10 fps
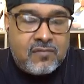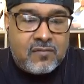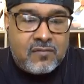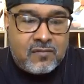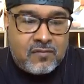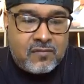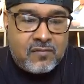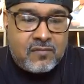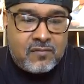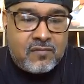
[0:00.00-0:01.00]

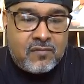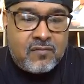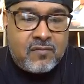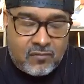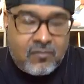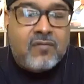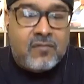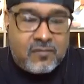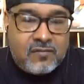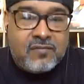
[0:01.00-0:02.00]

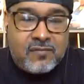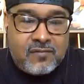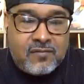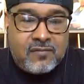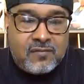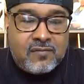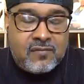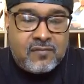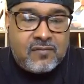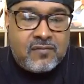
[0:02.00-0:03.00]

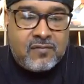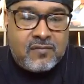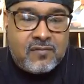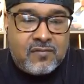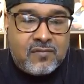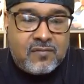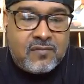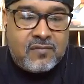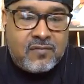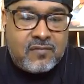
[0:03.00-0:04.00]

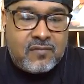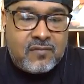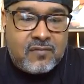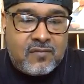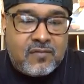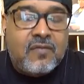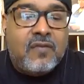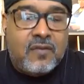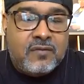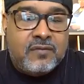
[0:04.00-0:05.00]

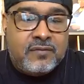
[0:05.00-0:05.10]
No words are spoken by the person on screen.